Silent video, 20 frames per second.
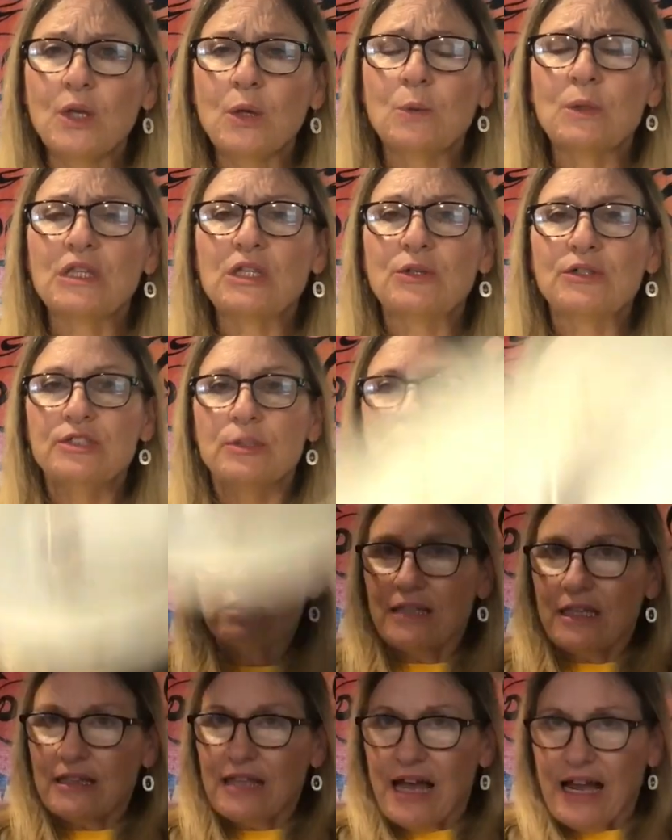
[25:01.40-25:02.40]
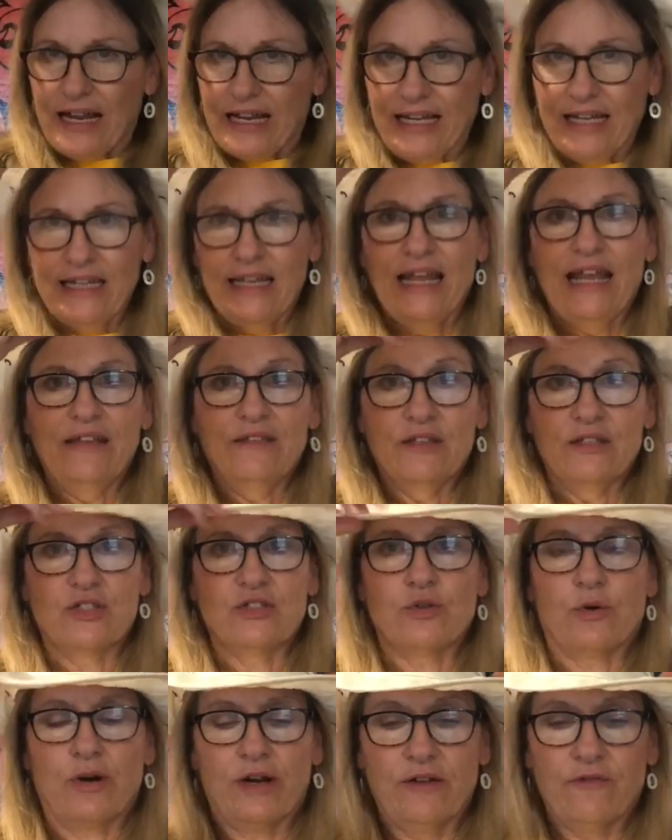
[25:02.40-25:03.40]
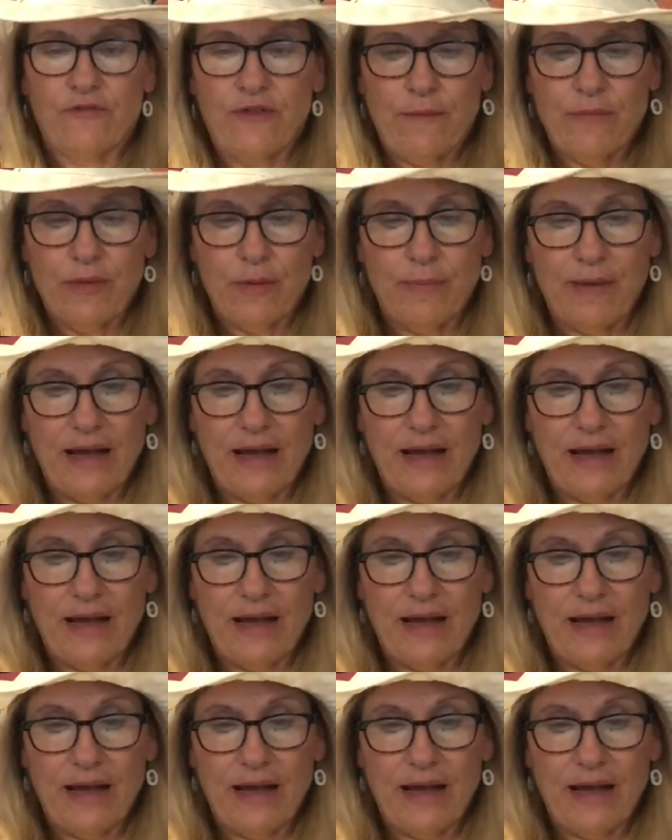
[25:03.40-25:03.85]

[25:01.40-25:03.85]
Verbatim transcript: We learned about the lion and the story from the